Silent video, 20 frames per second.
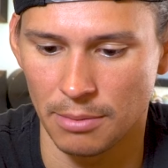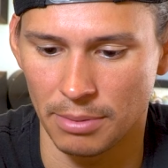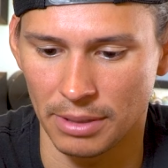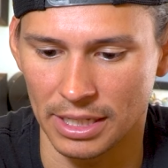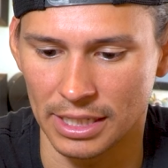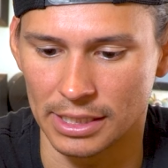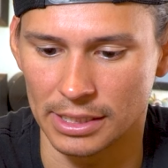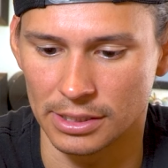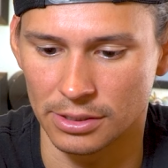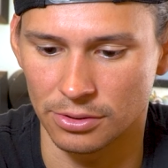
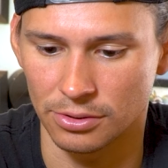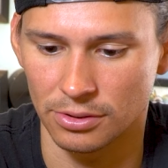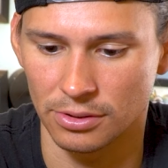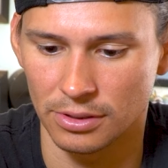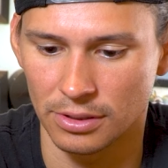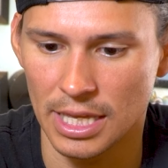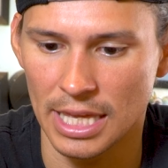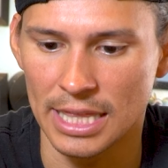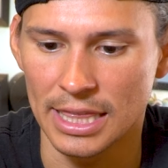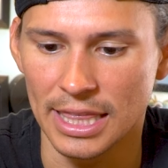because
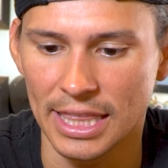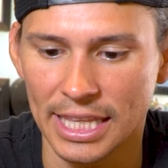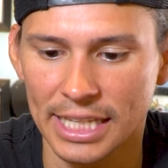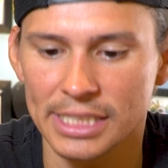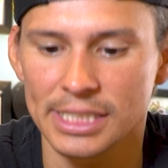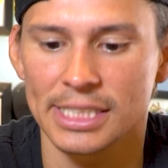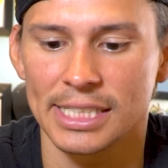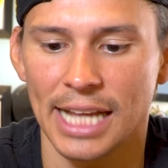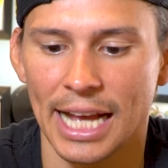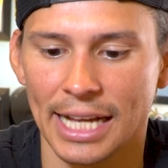in
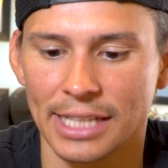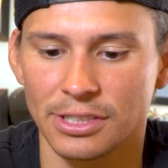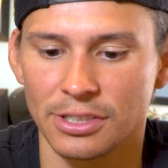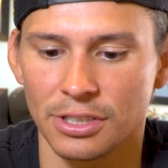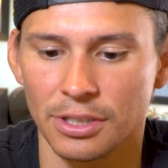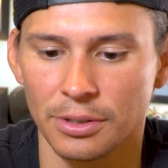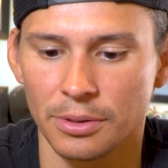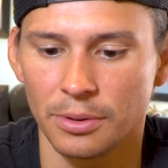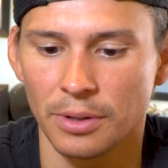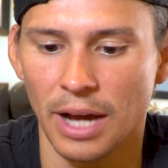this
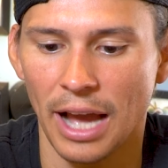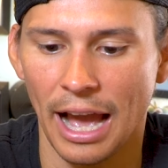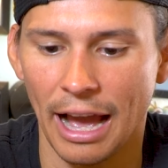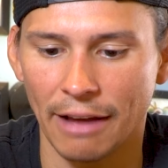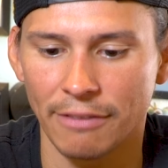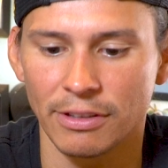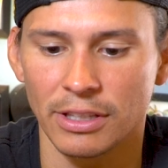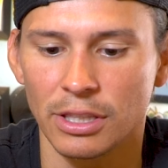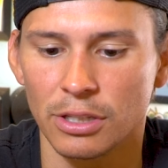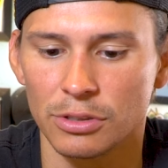tattoo,
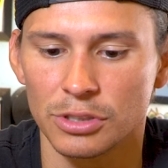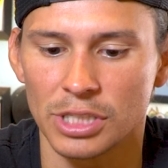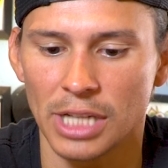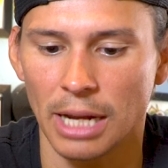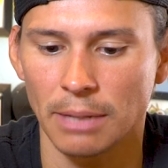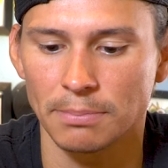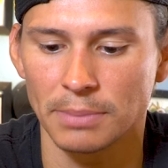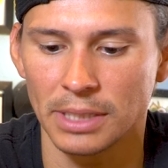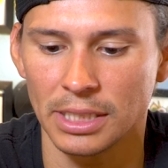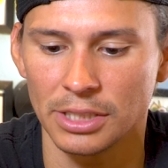having those
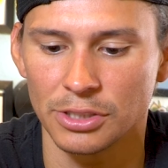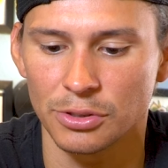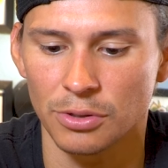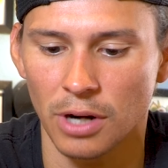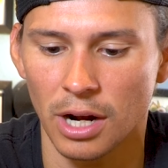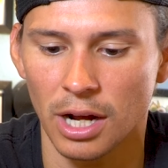Japanese